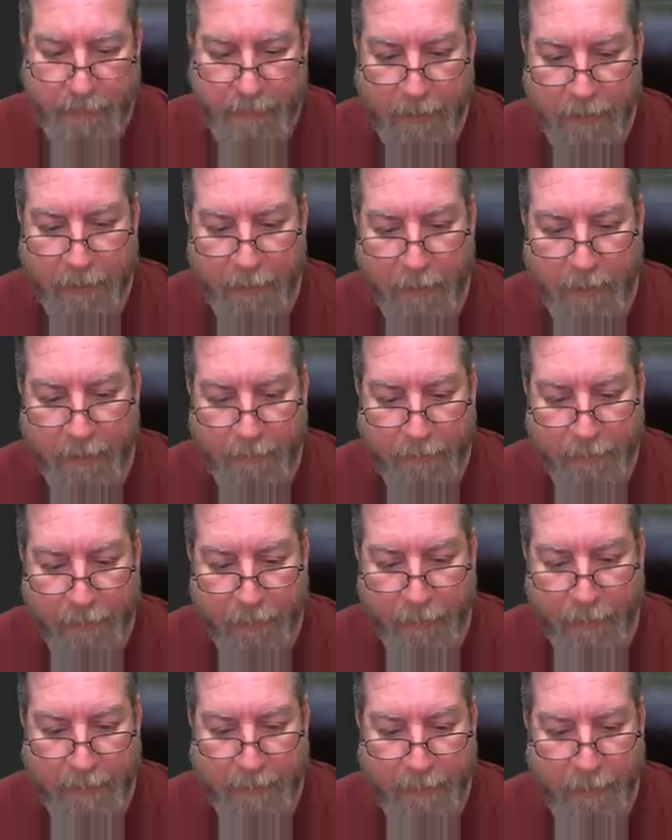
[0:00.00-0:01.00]
know, you want
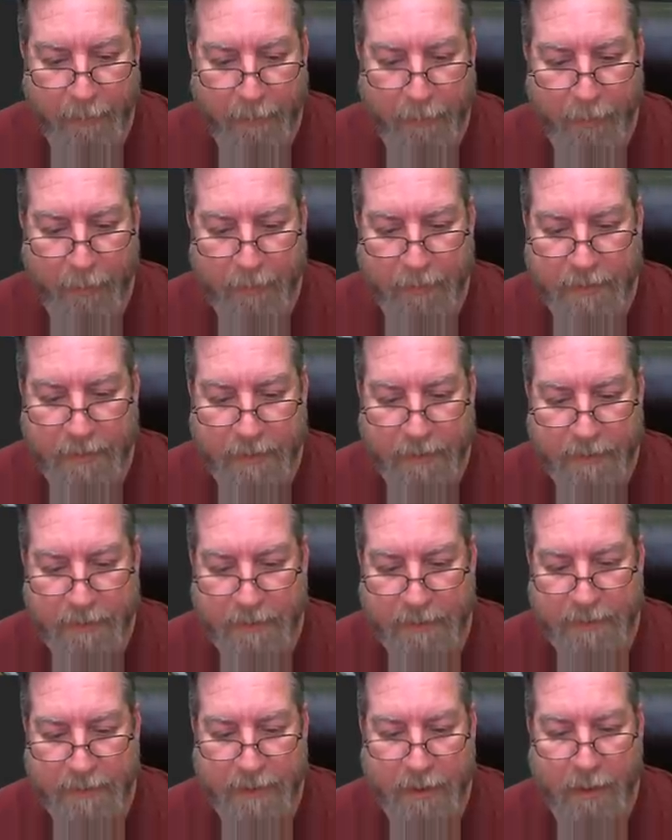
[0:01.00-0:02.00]
correct proportions.
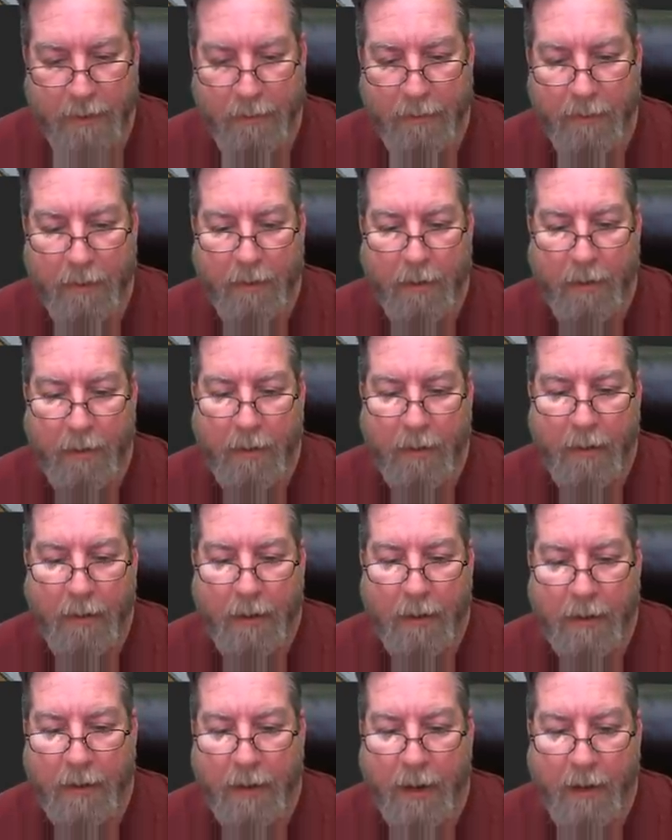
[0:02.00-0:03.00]
And so
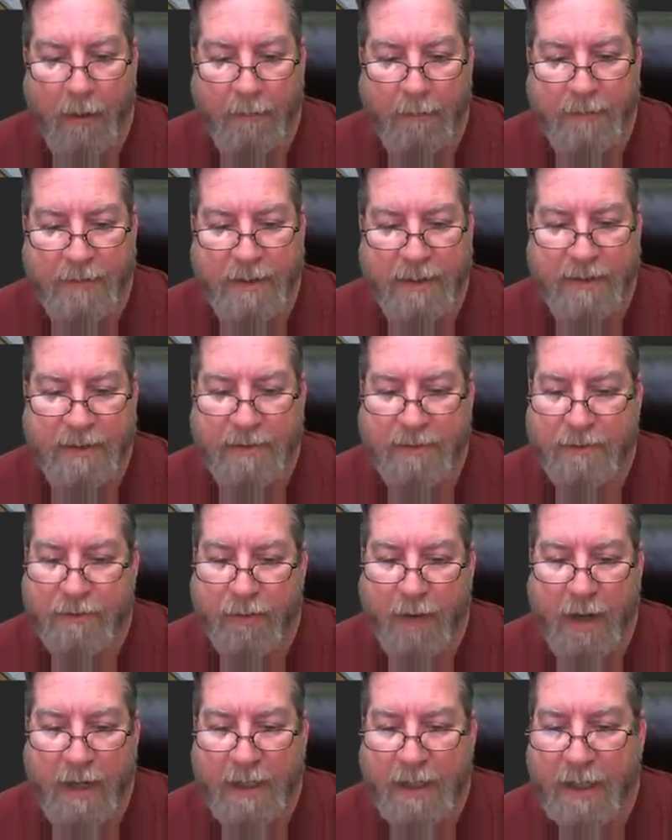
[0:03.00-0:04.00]
just
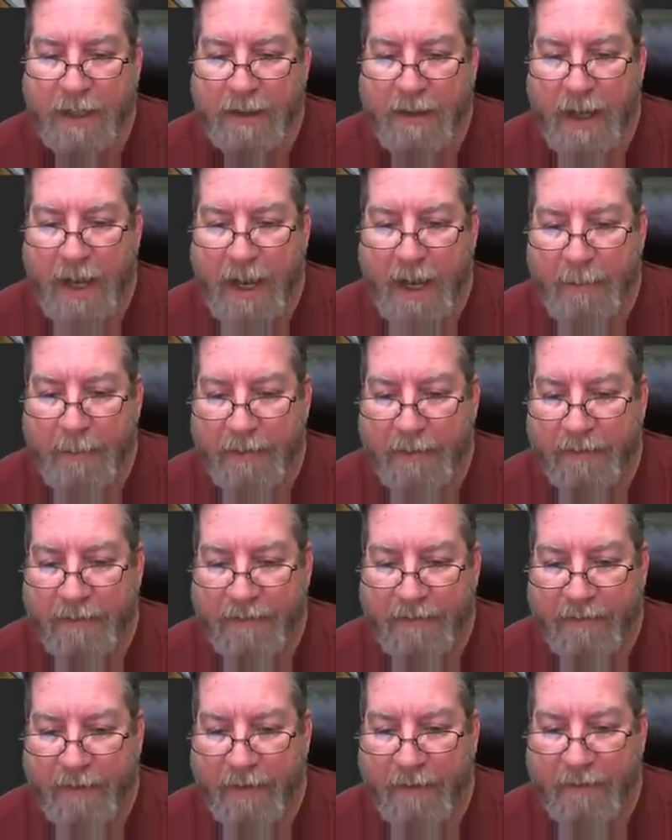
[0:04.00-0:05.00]
try to get in the habit
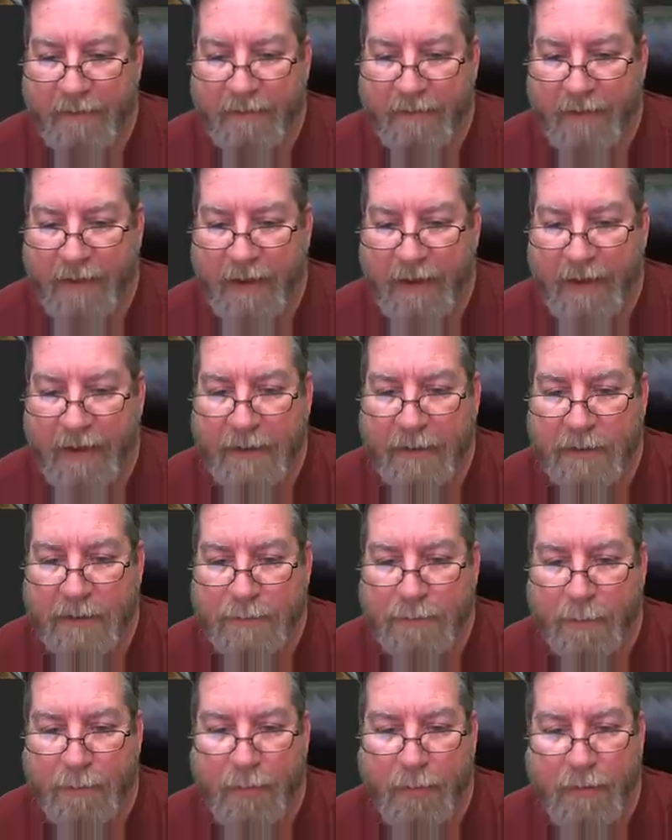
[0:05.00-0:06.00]
of hitting those
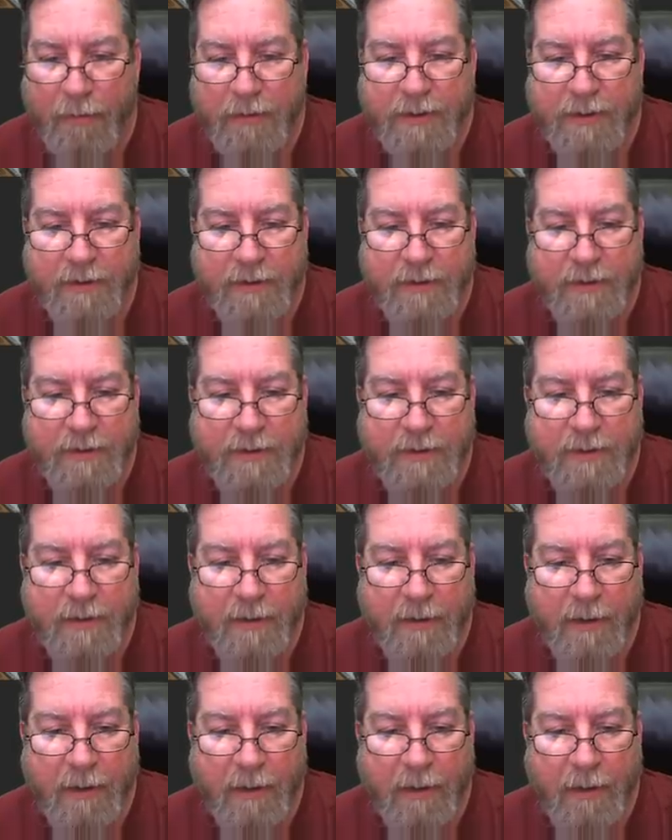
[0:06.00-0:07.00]
proportions
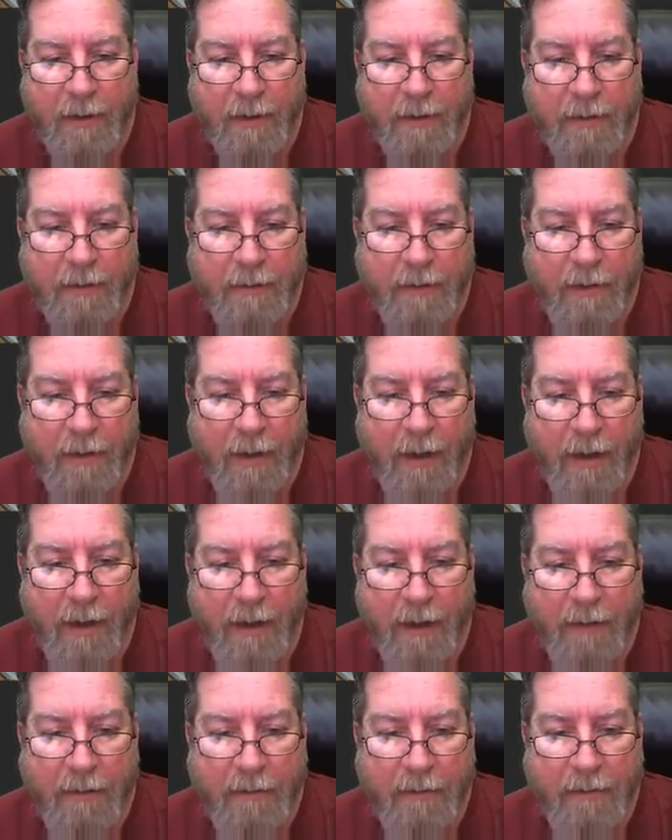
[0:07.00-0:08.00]

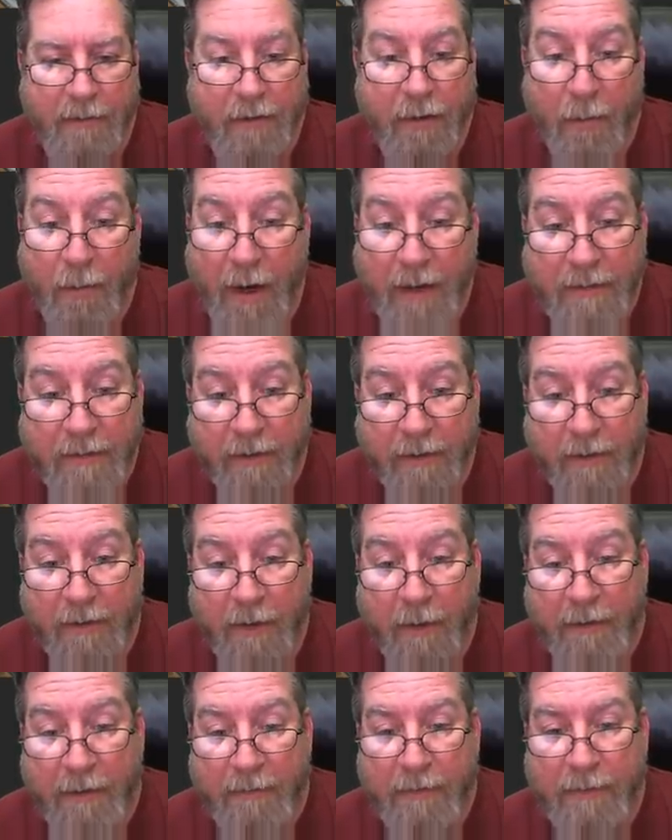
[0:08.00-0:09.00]
correctly.
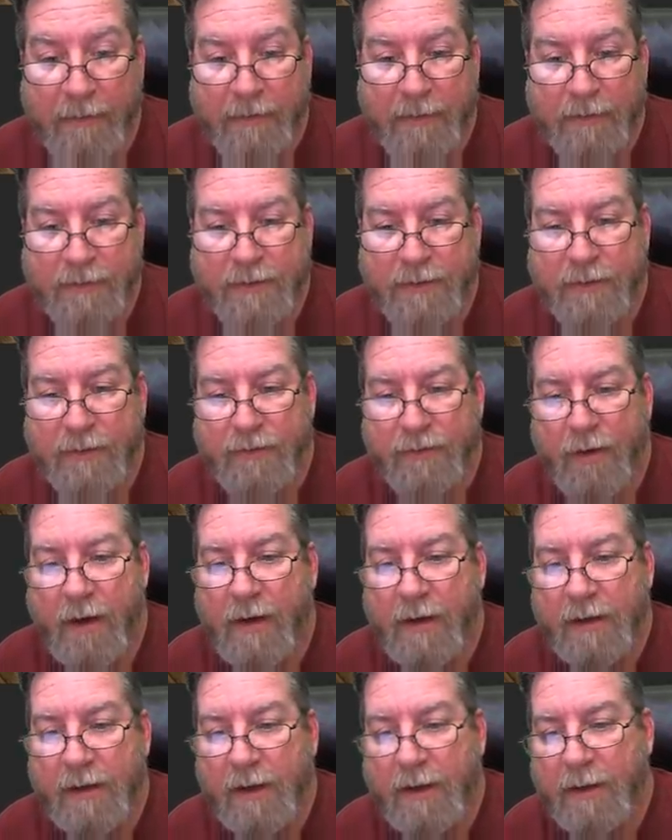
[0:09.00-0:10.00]
I mean, you're
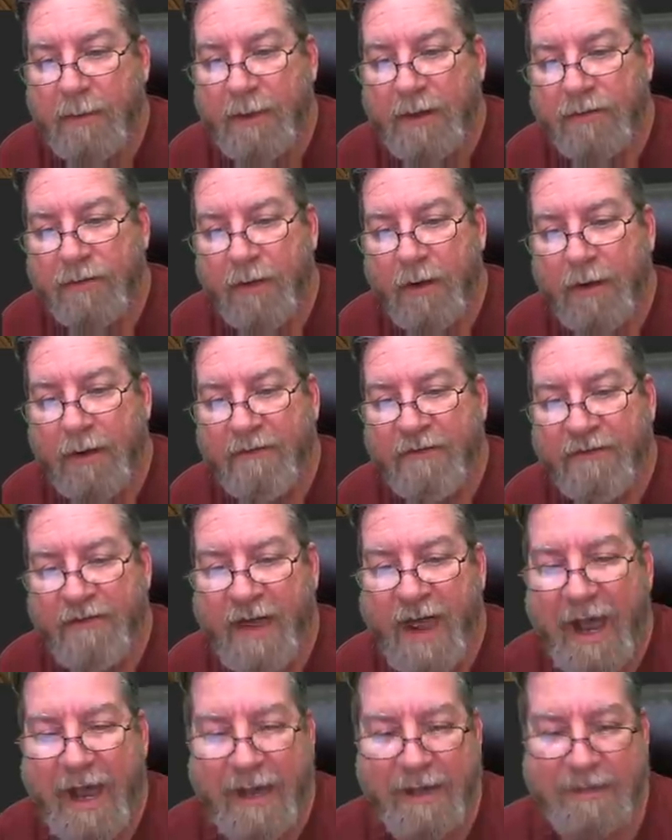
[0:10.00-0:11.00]
going to be drawing
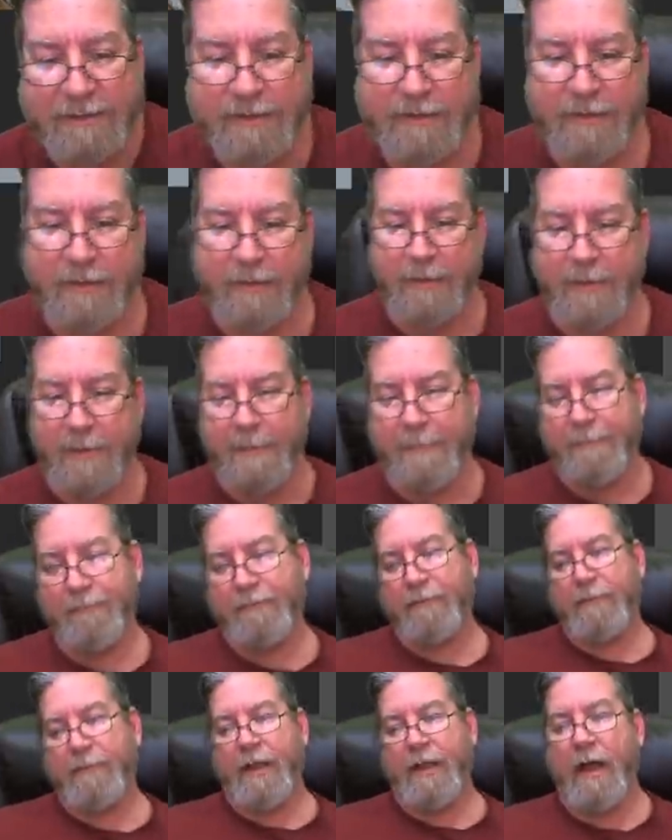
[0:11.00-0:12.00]
fast,
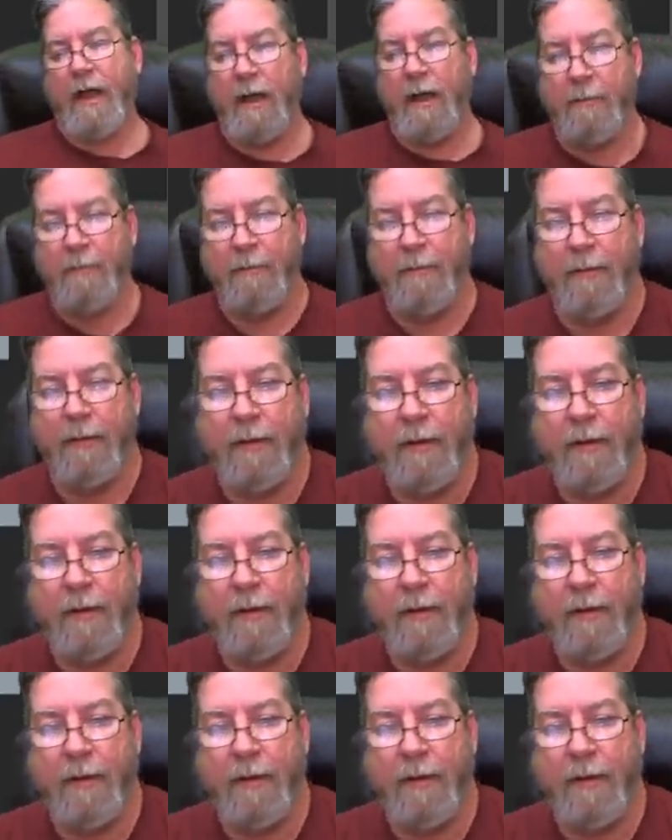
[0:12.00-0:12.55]
but